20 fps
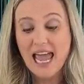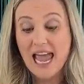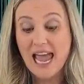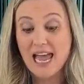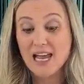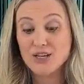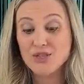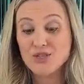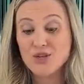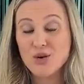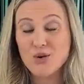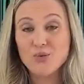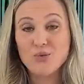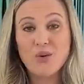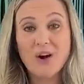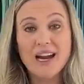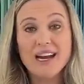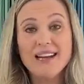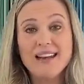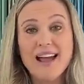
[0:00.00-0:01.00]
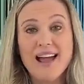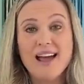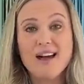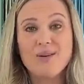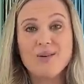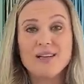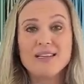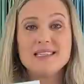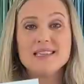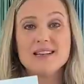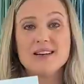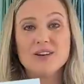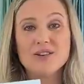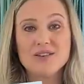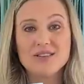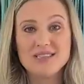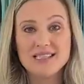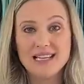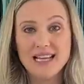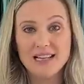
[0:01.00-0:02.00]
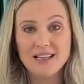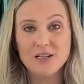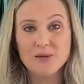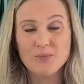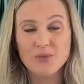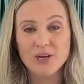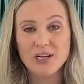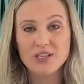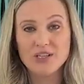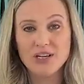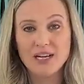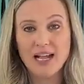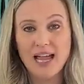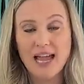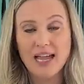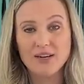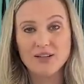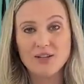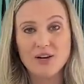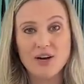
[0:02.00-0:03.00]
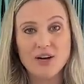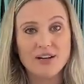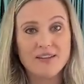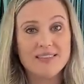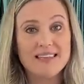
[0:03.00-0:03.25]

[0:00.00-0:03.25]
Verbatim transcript: And so right now it's in our celebration catalog.